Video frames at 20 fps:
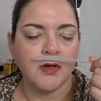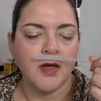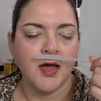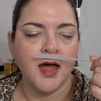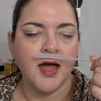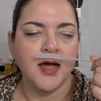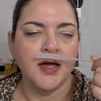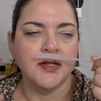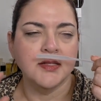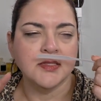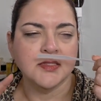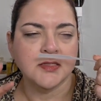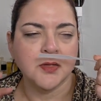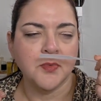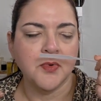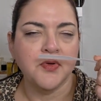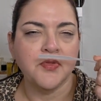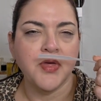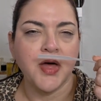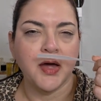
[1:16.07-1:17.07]
And
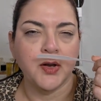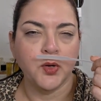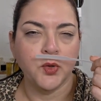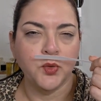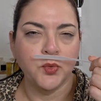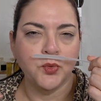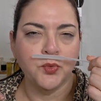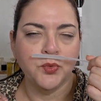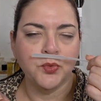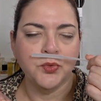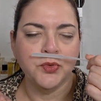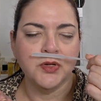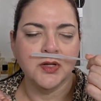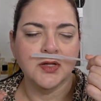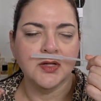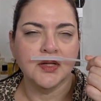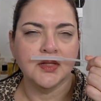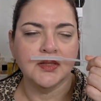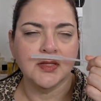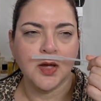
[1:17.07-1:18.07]
some of that oud,
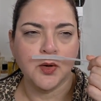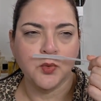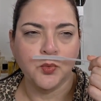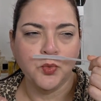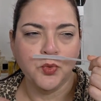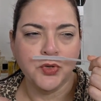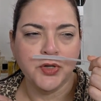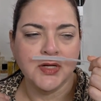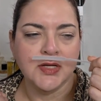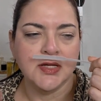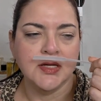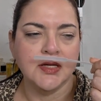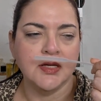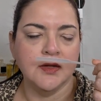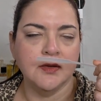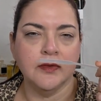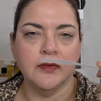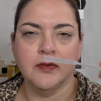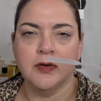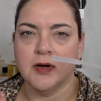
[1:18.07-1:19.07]
that
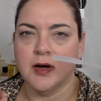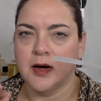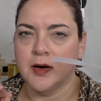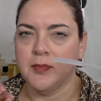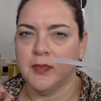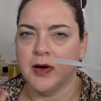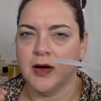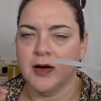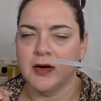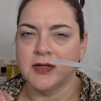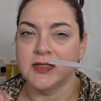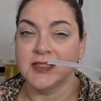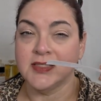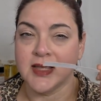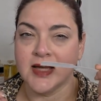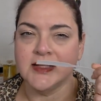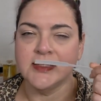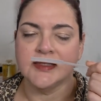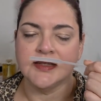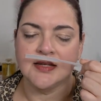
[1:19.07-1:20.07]
woody
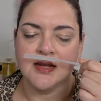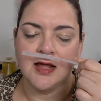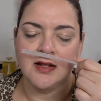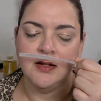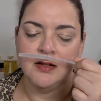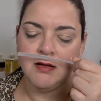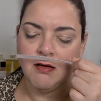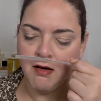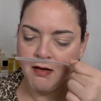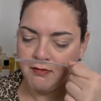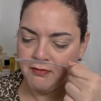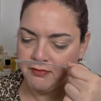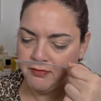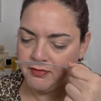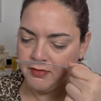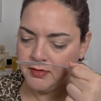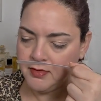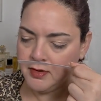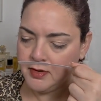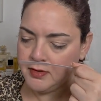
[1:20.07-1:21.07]
scent that I love.
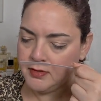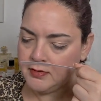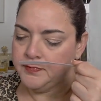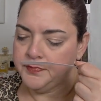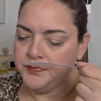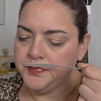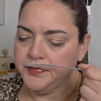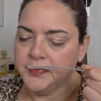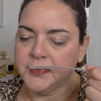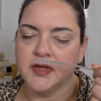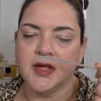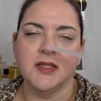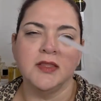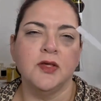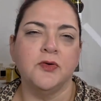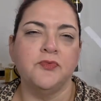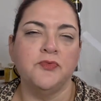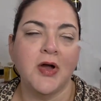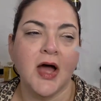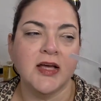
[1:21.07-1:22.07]
And
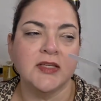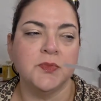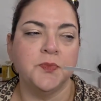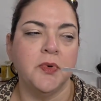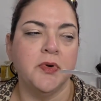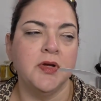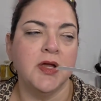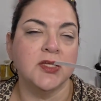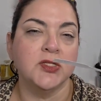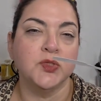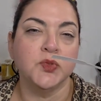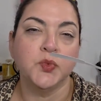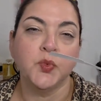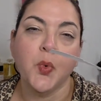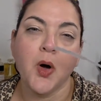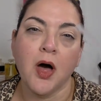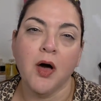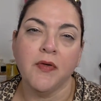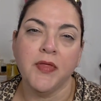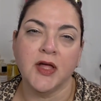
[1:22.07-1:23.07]
the raspberry as
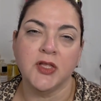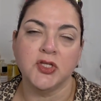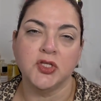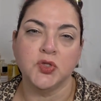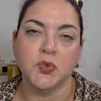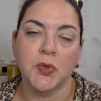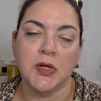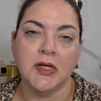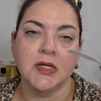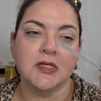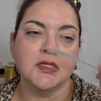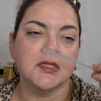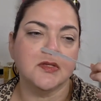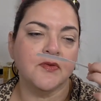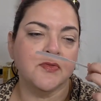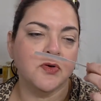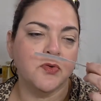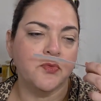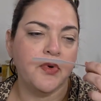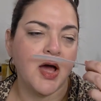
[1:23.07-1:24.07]
well, that sweetness
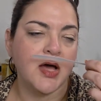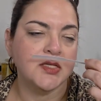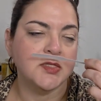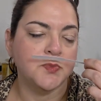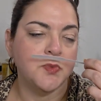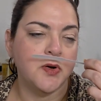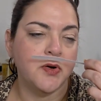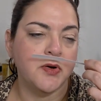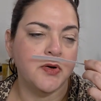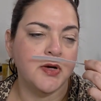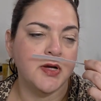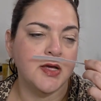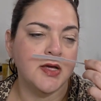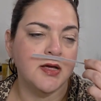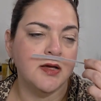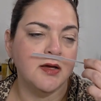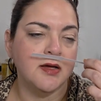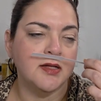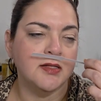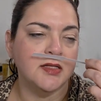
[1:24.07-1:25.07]
of the
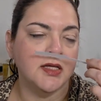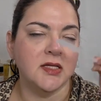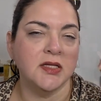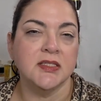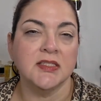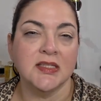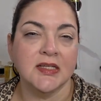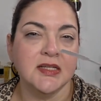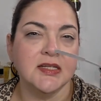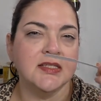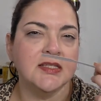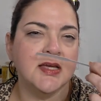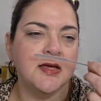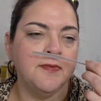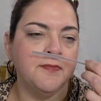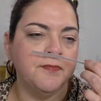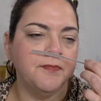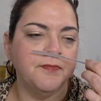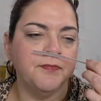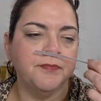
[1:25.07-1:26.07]
raspberry and the
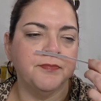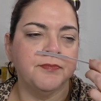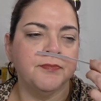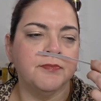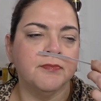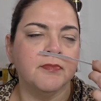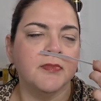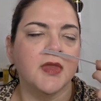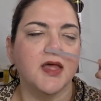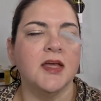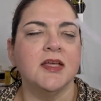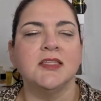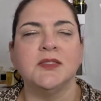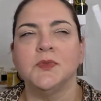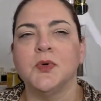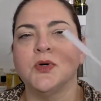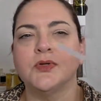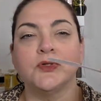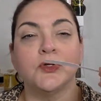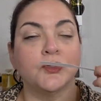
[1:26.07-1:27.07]
acidity. It
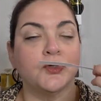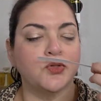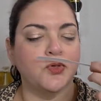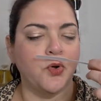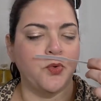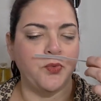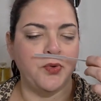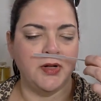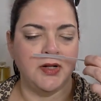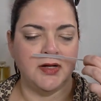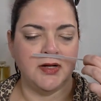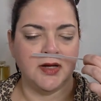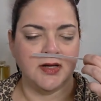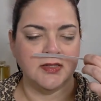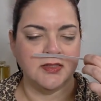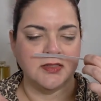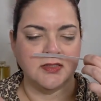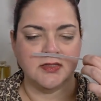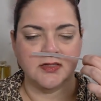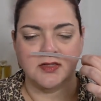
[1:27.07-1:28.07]
smells so really
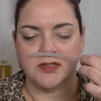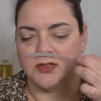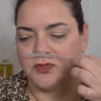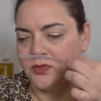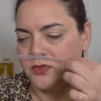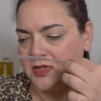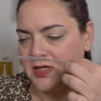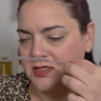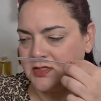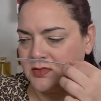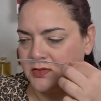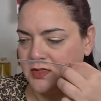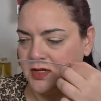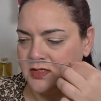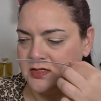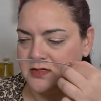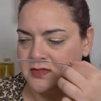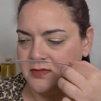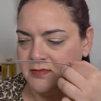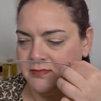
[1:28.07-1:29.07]
nice. So nice, so
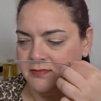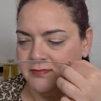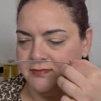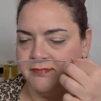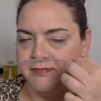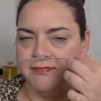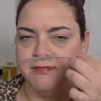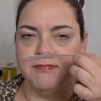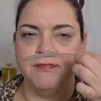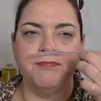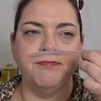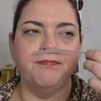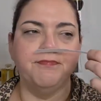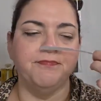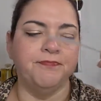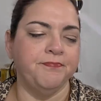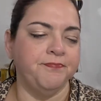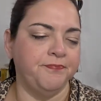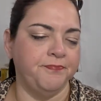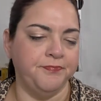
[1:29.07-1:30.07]
nice.